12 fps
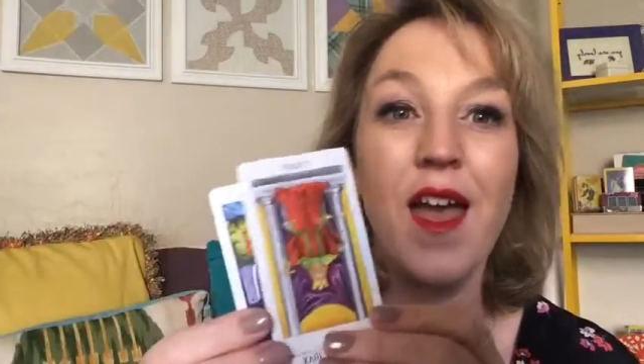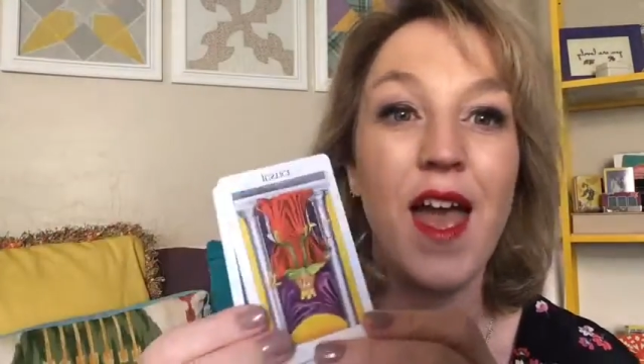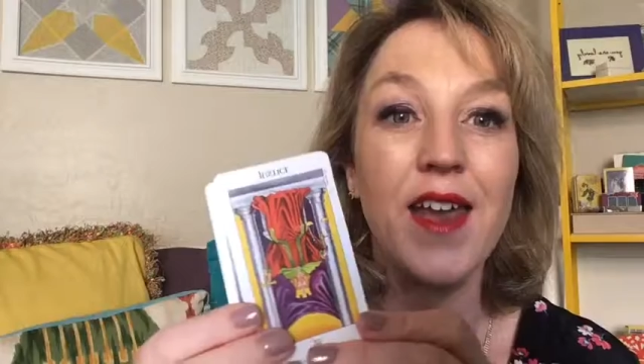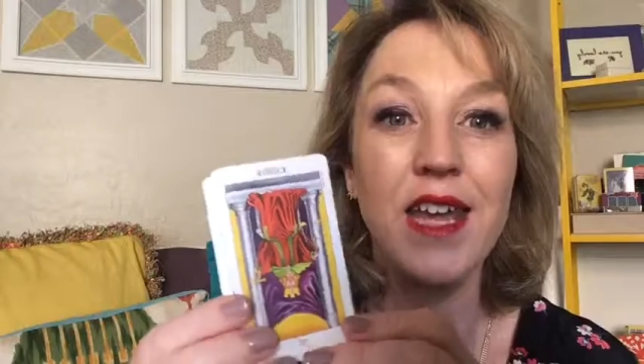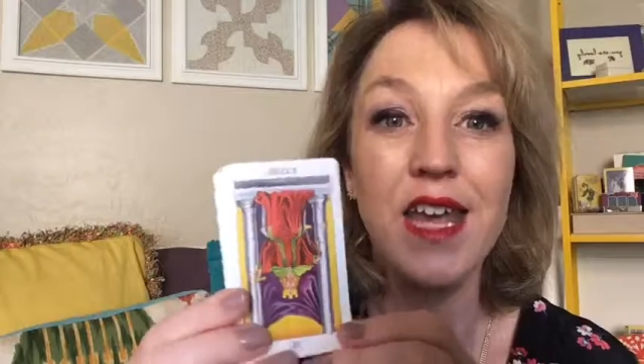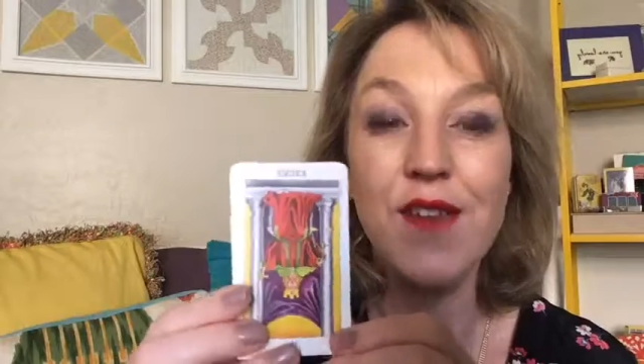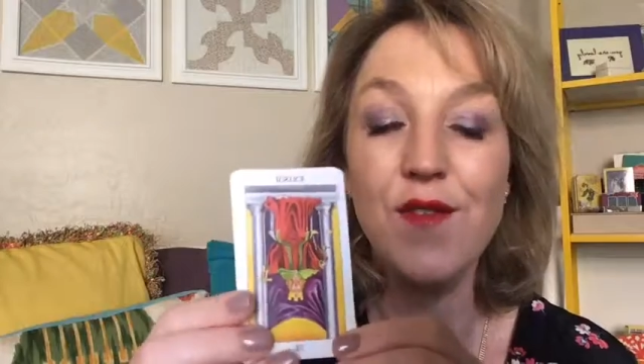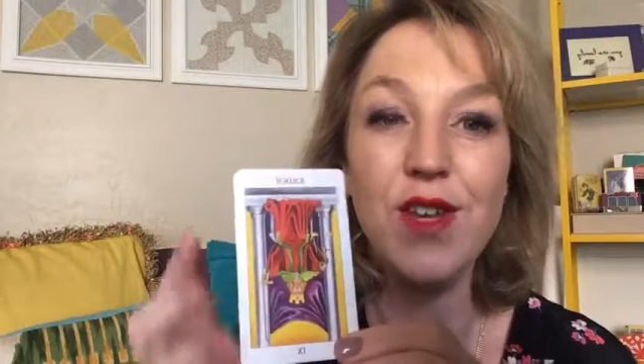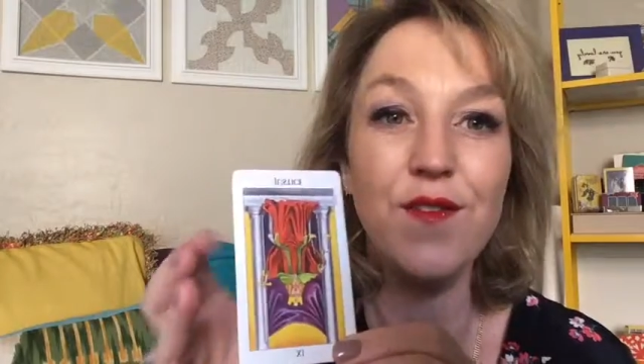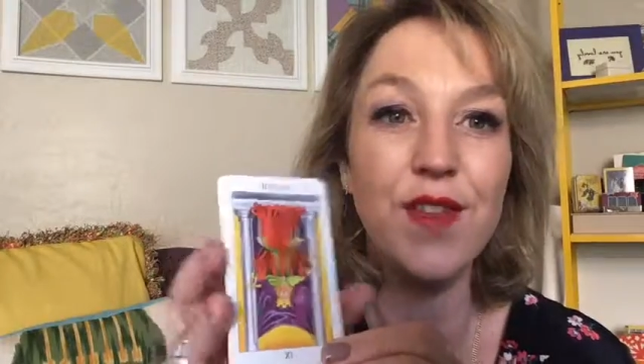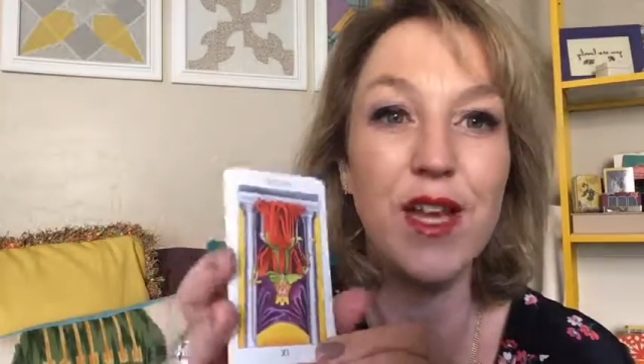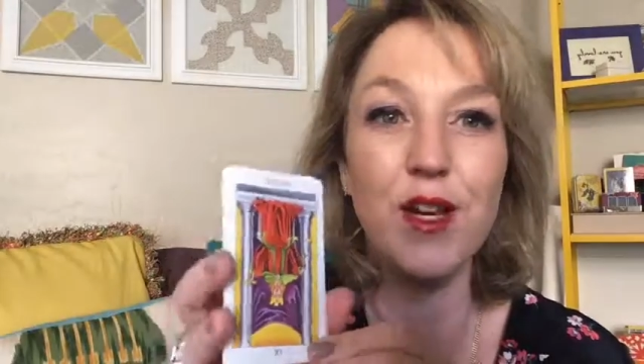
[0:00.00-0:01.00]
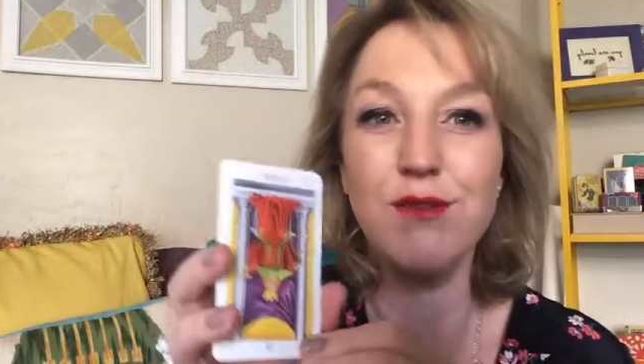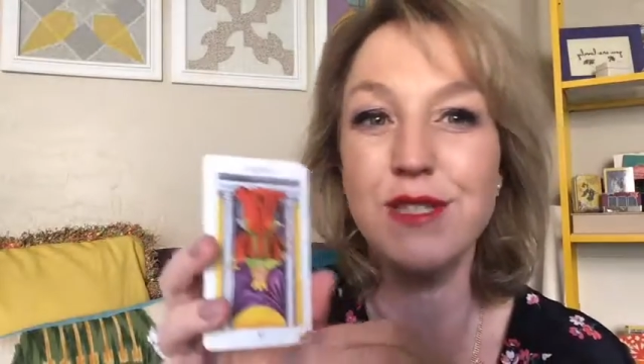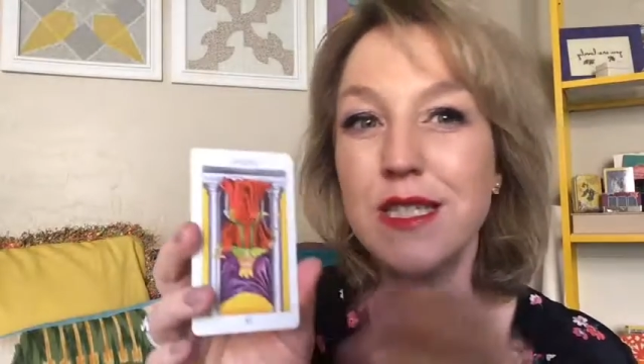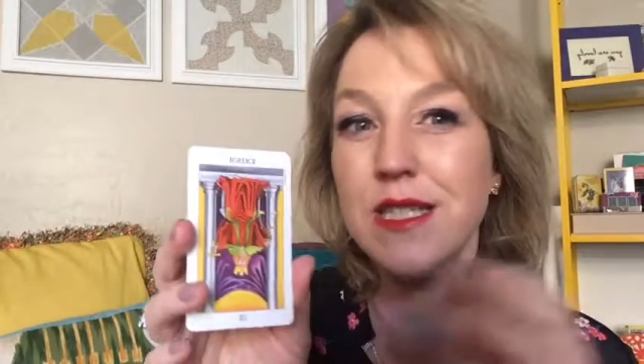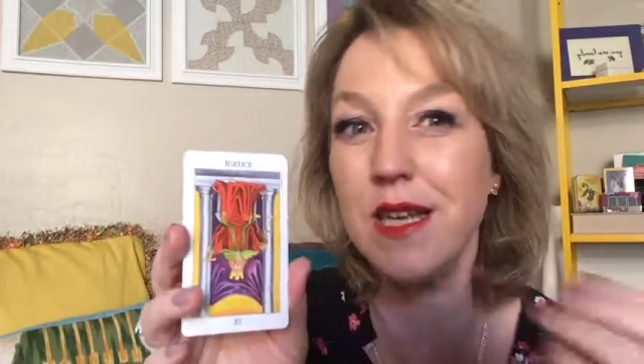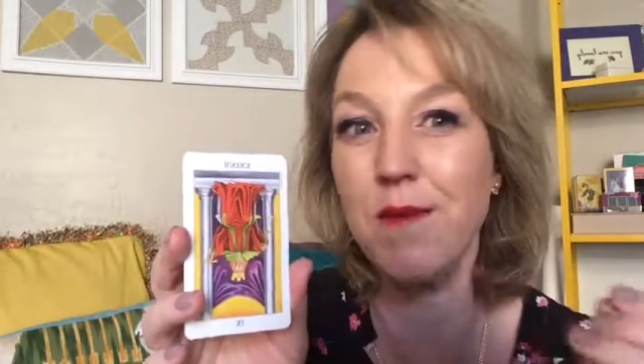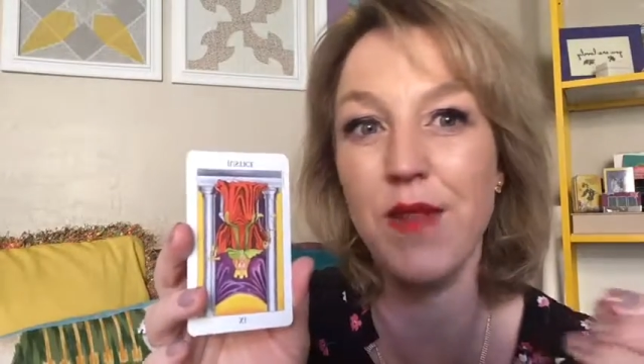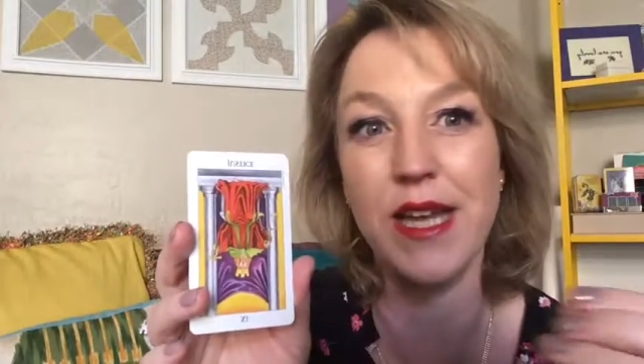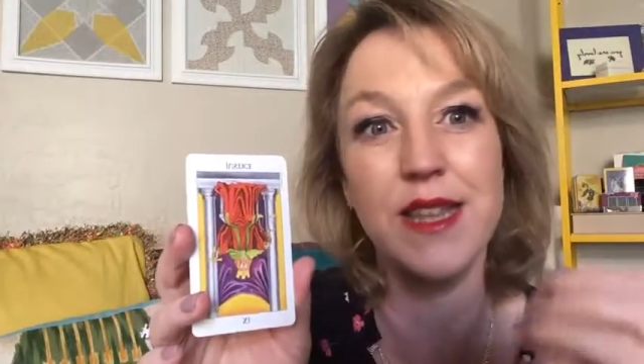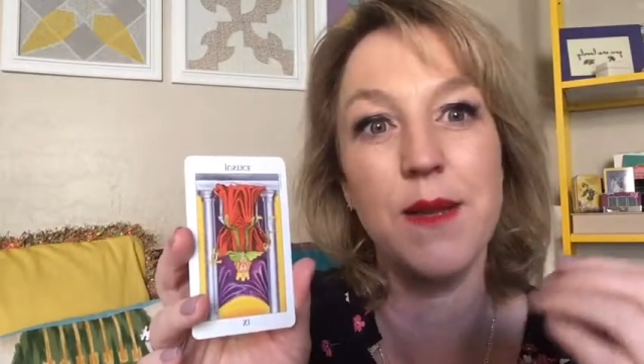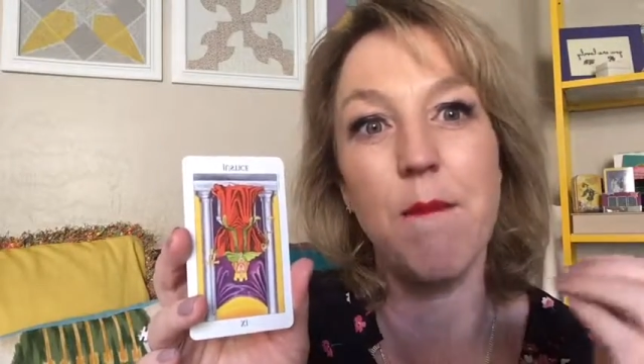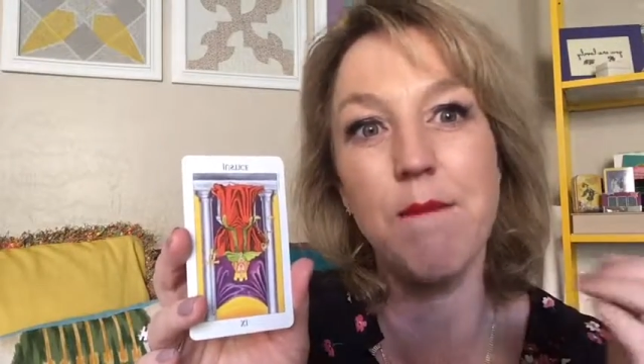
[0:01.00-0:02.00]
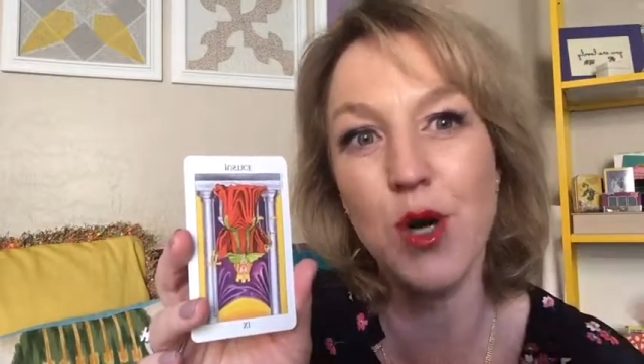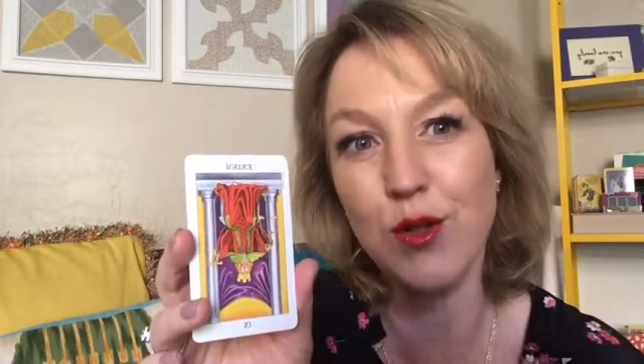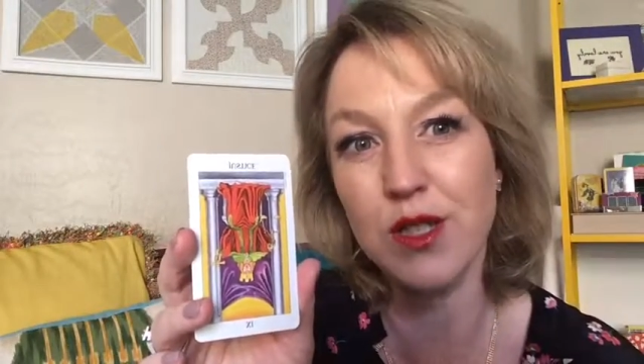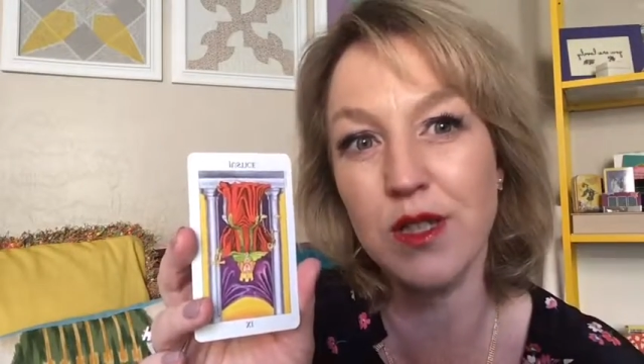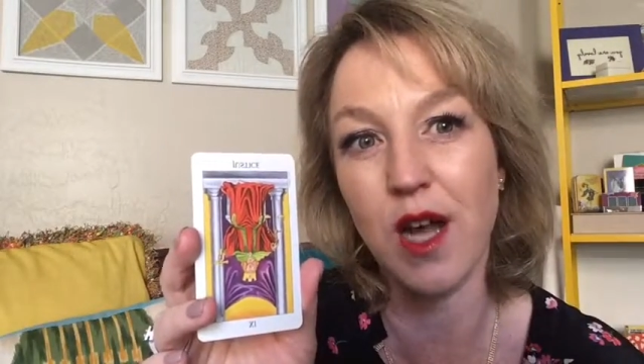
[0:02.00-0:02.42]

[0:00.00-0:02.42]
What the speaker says: and even if they don't seem like the most